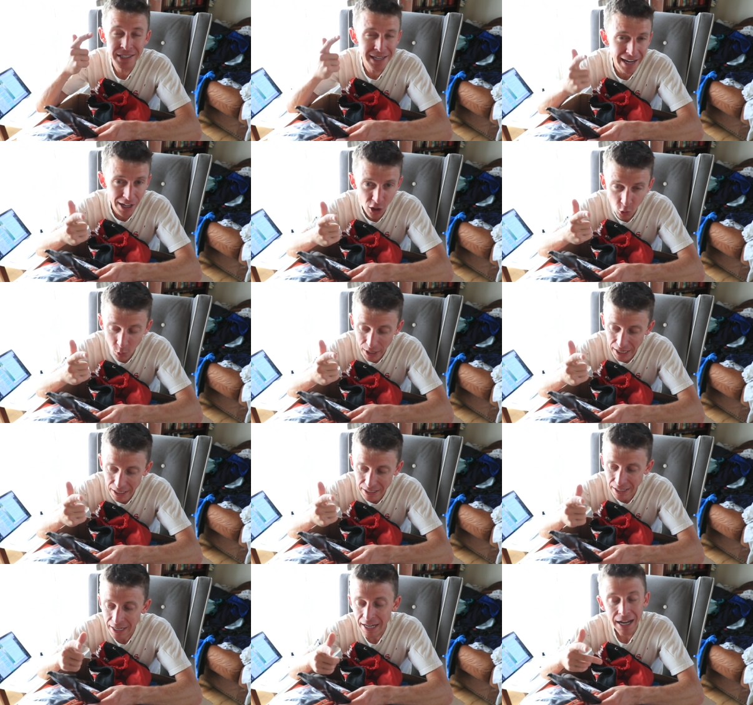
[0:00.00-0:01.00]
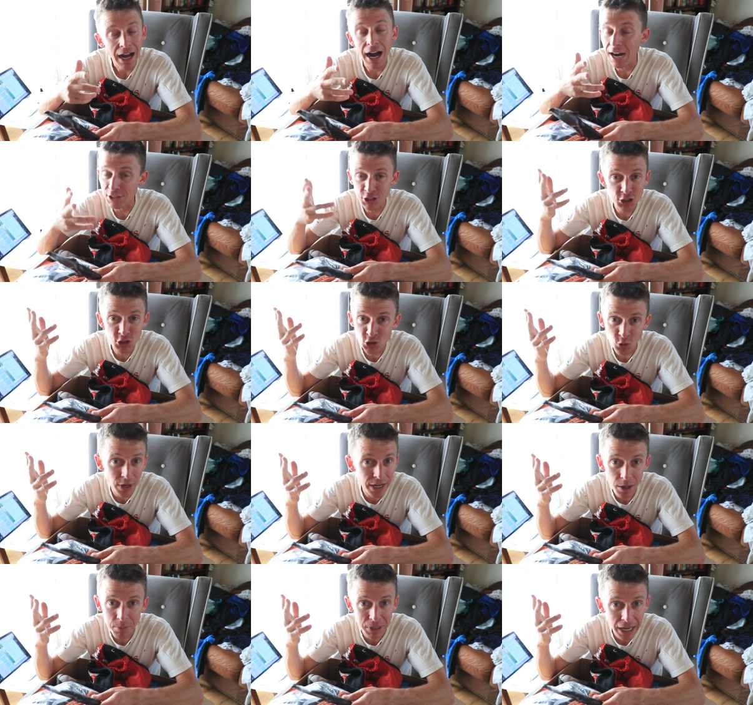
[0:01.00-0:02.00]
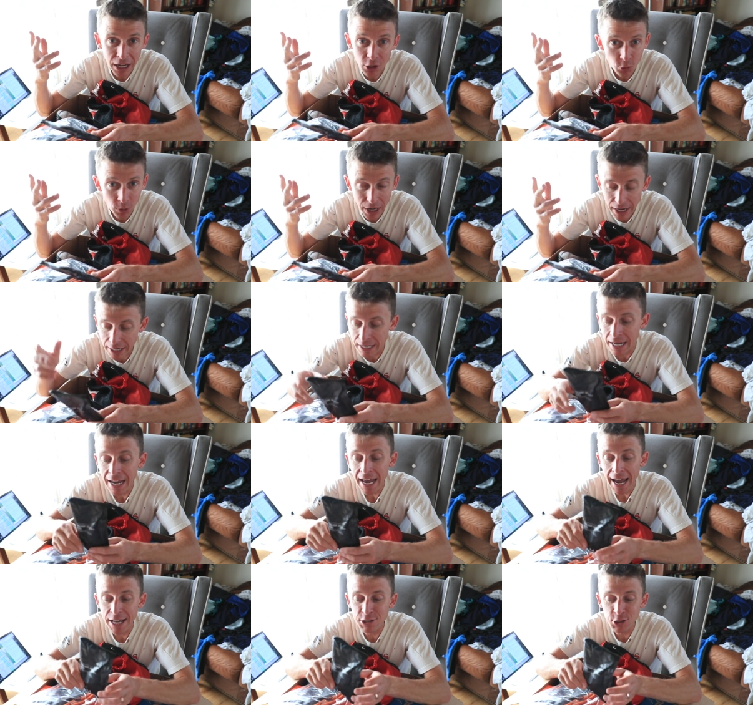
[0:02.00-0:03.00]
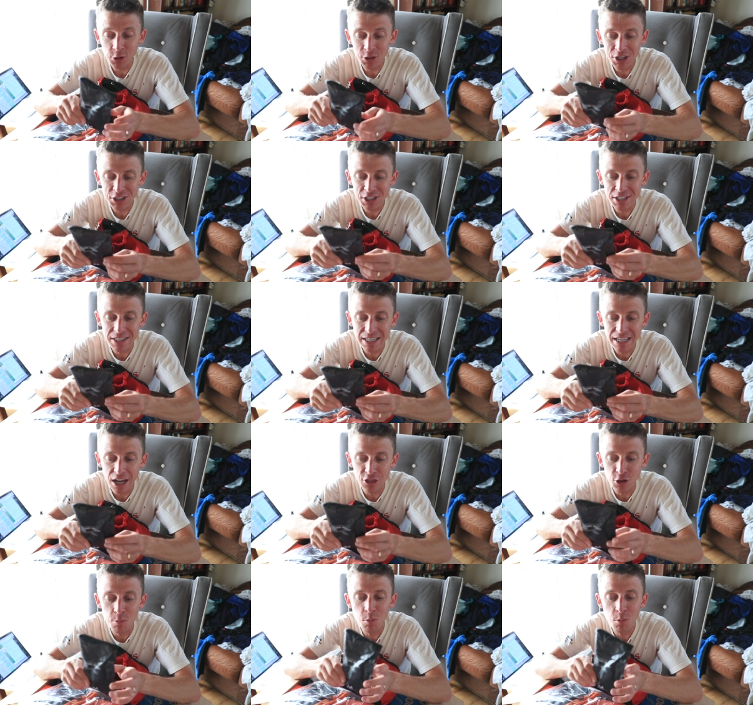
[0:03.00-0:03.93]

Tailwind, uh, just straight up Gatorade. And so this is the, uh, the